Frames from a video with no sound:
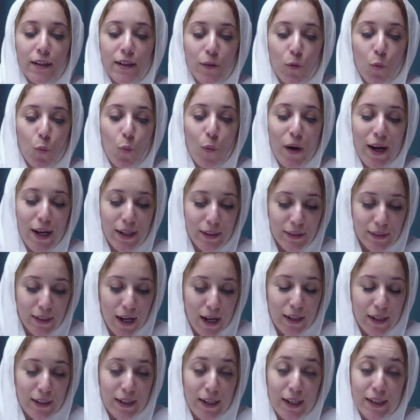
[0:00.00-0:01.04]
Well
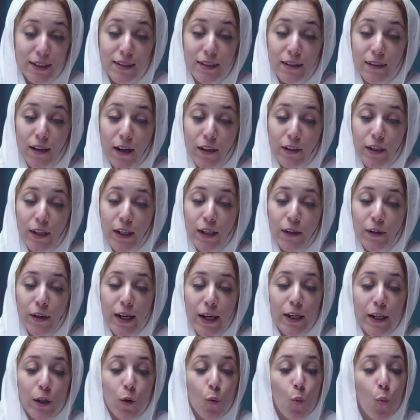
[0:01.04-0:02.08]
done, it's
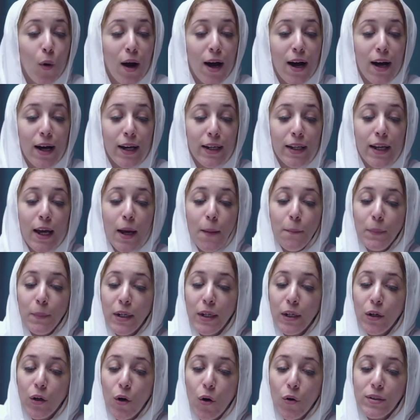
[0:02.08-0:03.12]
non-array. Why?
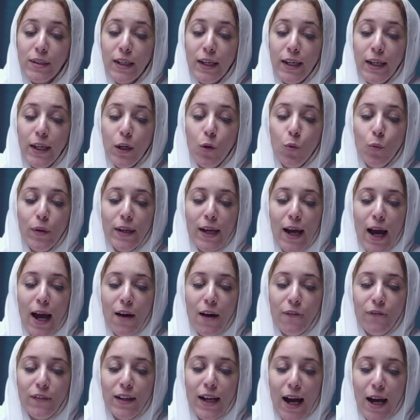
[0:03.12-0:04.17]
Because here we
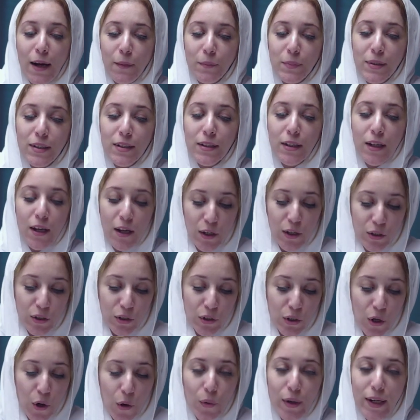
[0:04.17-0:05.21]
have gaps.
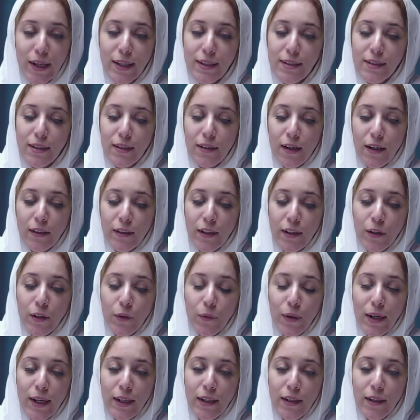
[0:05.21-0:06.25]
So it's a
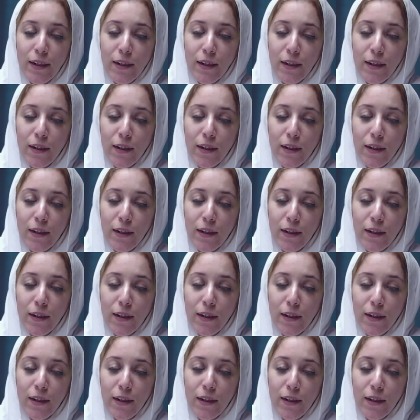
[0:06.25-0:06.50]
non-array.